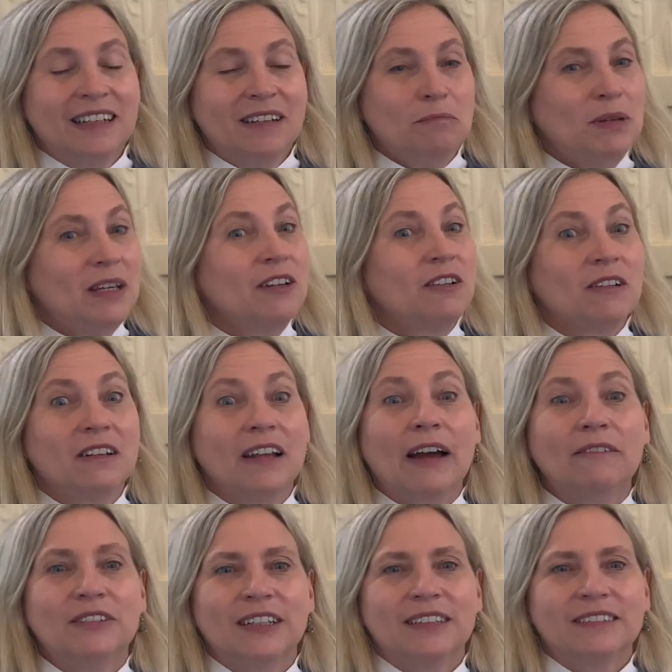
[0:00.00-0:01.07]
Peter
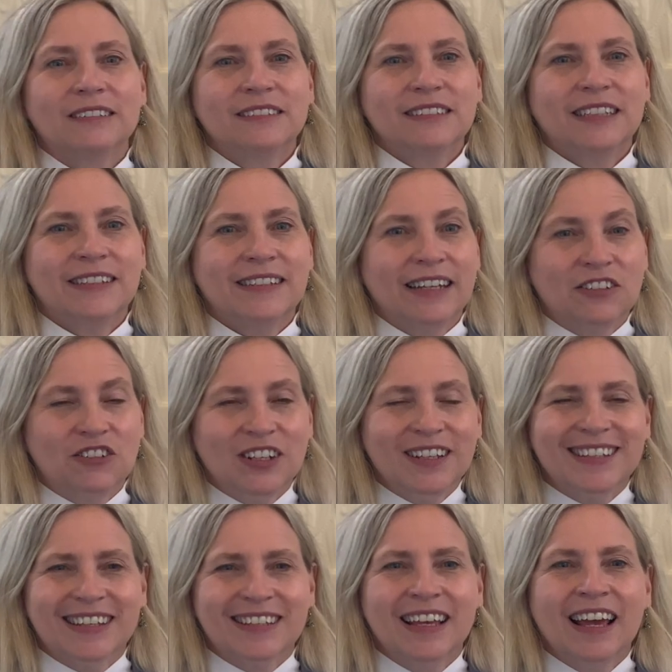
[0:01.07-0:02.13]
loved it. He said,
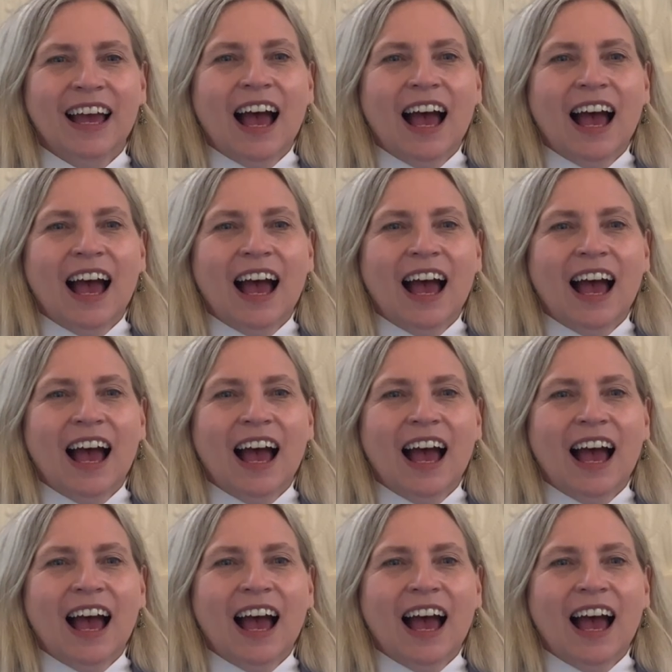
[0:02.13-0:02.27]
"Jesus,